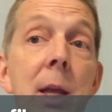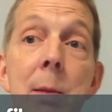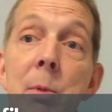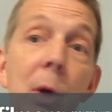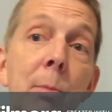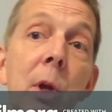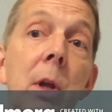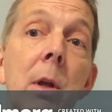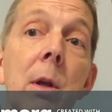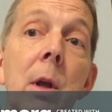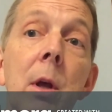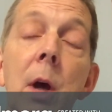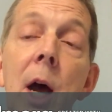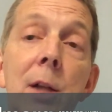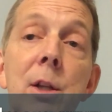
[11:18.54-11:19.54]
email me.
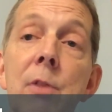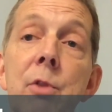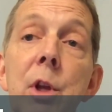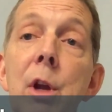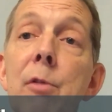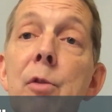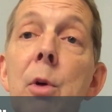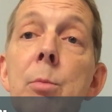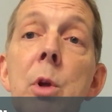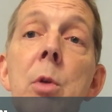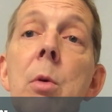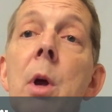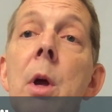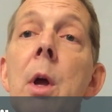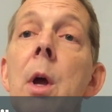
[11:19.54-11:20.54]
I'd love to hear from
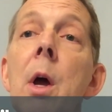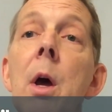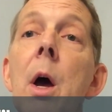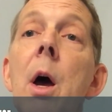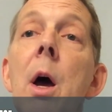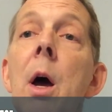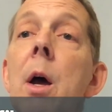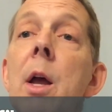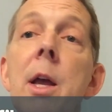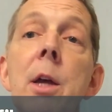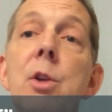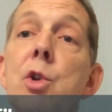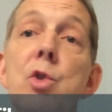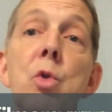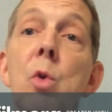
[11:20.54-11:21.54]
you
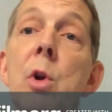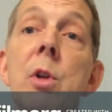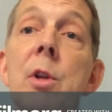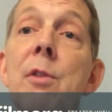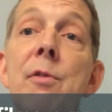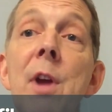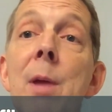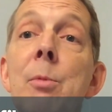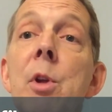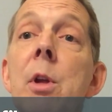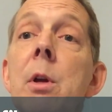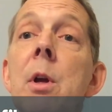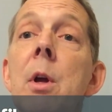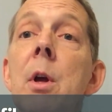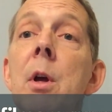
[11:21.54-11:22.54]
and join the
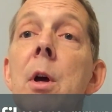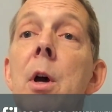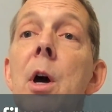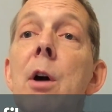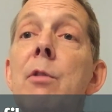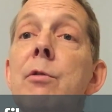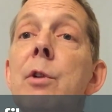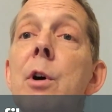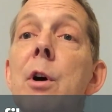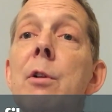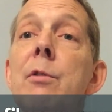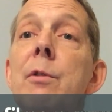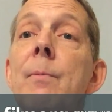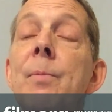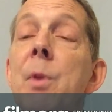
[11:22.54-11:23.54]
family
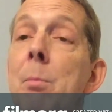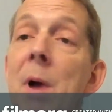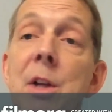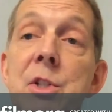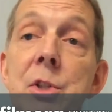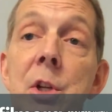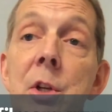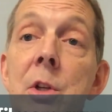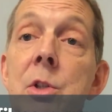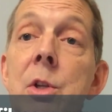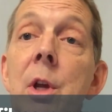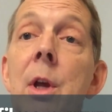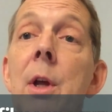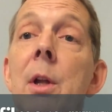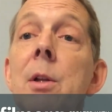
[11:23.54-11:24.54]
of
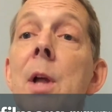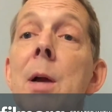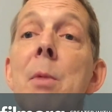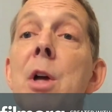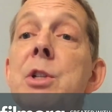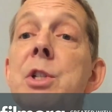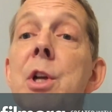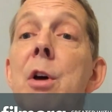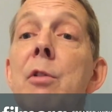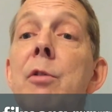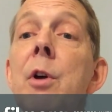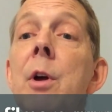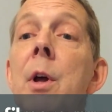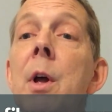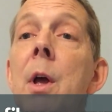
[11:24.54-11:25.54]
myasthenics like
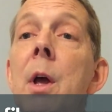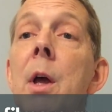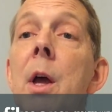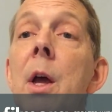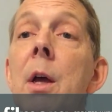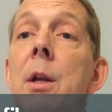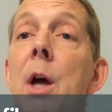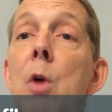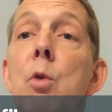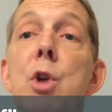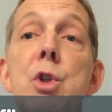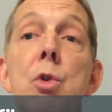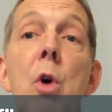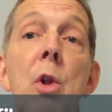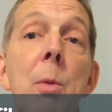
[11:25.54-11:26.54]
myself. And I
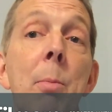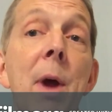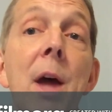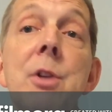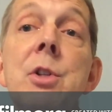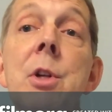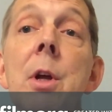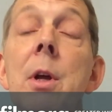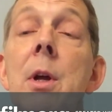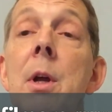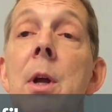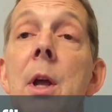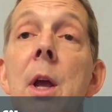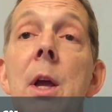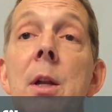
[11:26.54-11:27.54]
wish you all the best
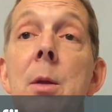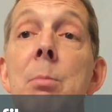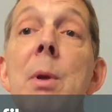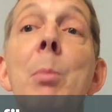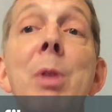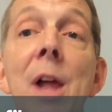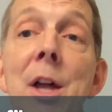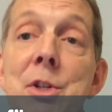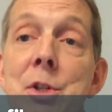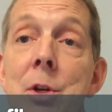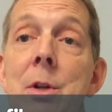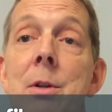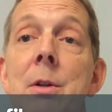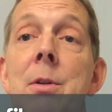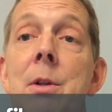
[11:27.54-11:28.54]
and be
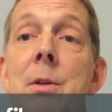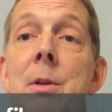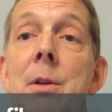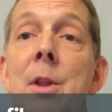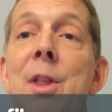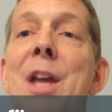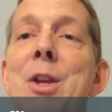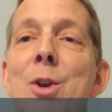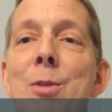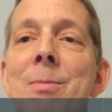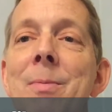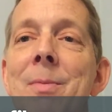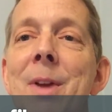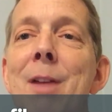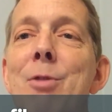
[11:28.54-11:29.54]
blessed. Thank you.
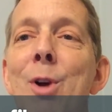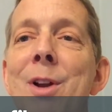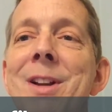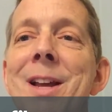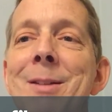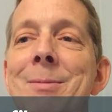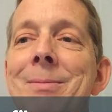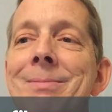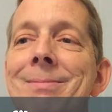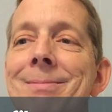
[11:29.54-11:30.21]
Have a great day.